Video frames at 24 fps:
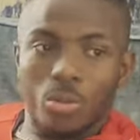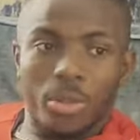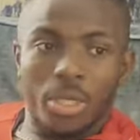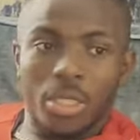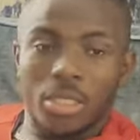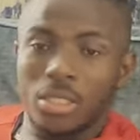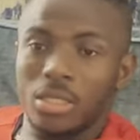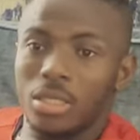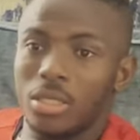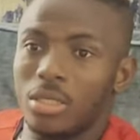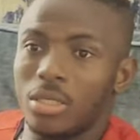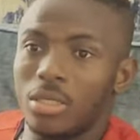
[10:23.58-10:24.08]

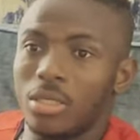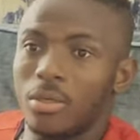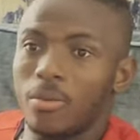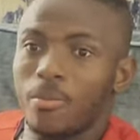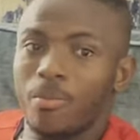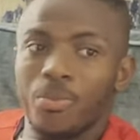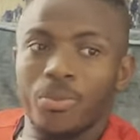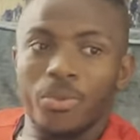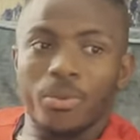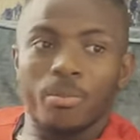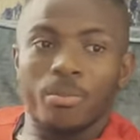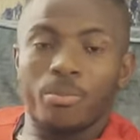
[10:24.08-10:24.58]
many
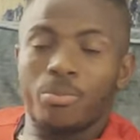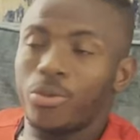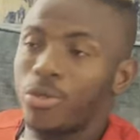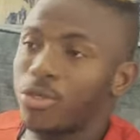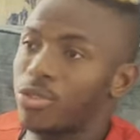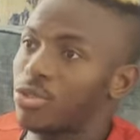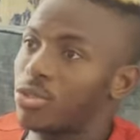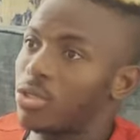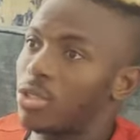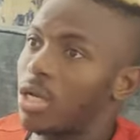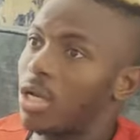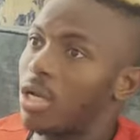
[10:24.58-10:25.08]

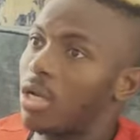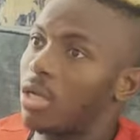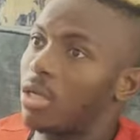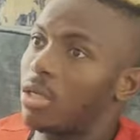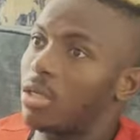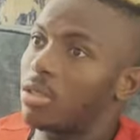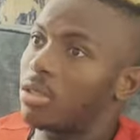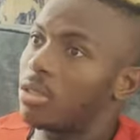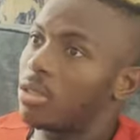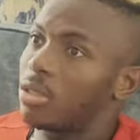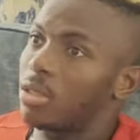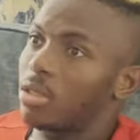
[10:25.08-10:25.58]

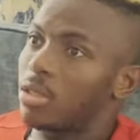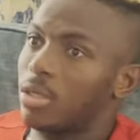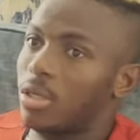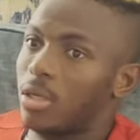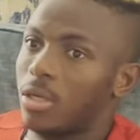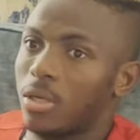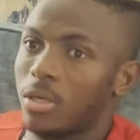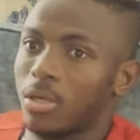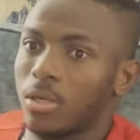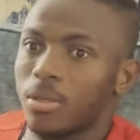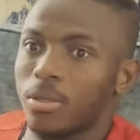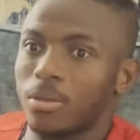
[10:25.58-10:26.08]
personal
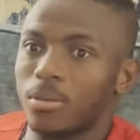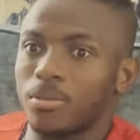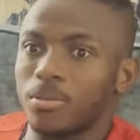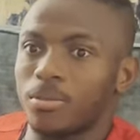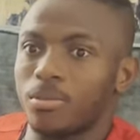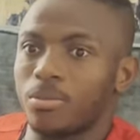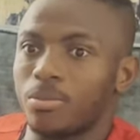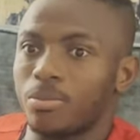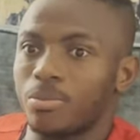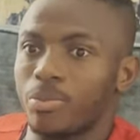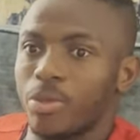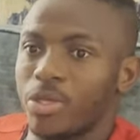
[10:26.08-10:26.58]

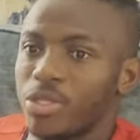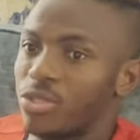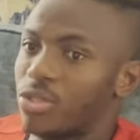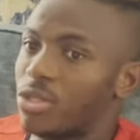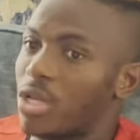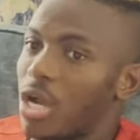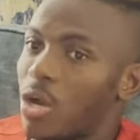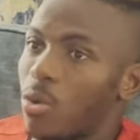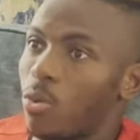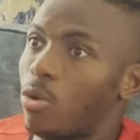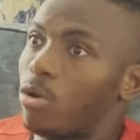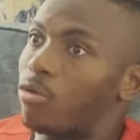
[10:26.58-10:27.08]

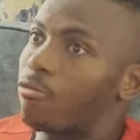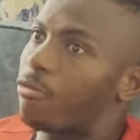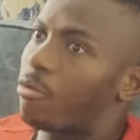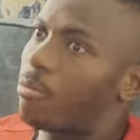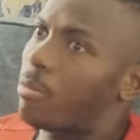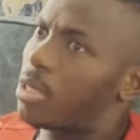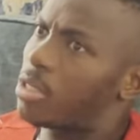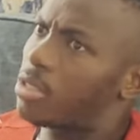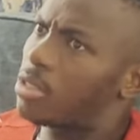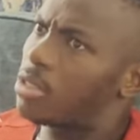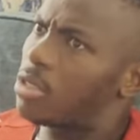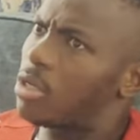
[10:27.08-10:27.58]
awards for
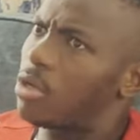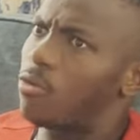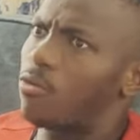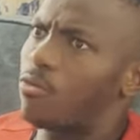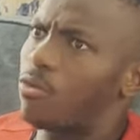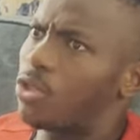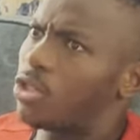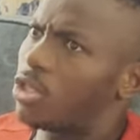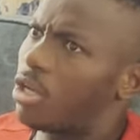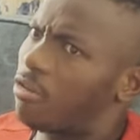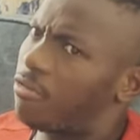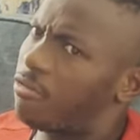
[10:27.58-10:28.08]
myself,
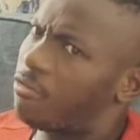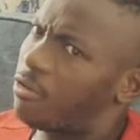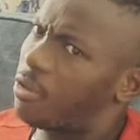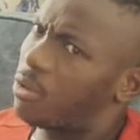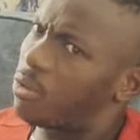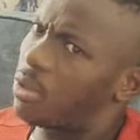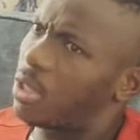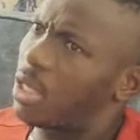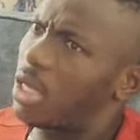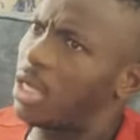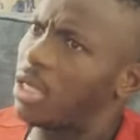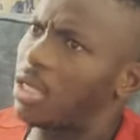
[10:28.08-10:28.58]
which I
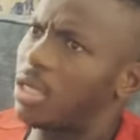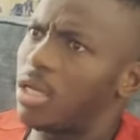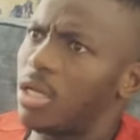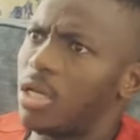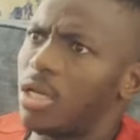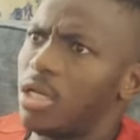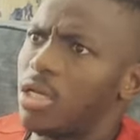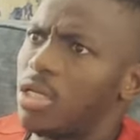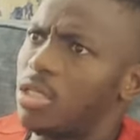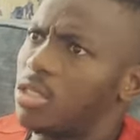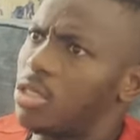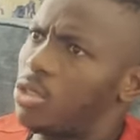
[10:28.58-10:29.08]
felt like
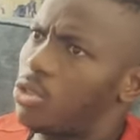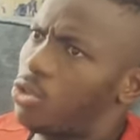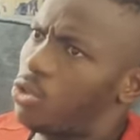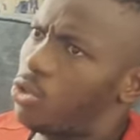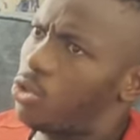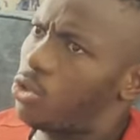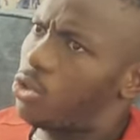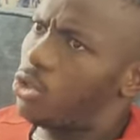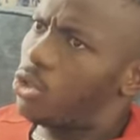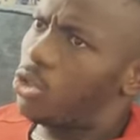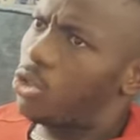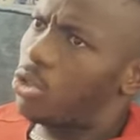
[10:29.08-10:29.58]
is a
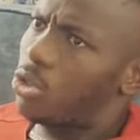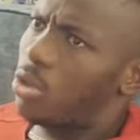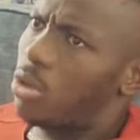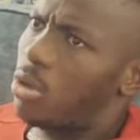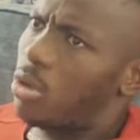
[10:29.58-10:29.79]
huge